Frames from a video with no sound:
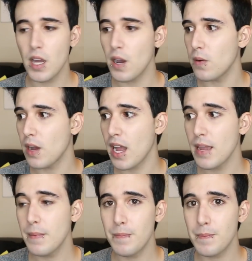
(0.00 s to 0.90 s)
No,
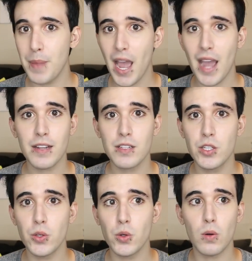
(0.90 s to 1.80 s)
I'm back
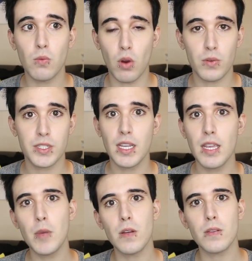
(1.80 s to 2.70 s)
to roasting
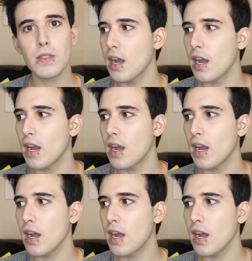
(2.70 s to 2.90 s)
emos.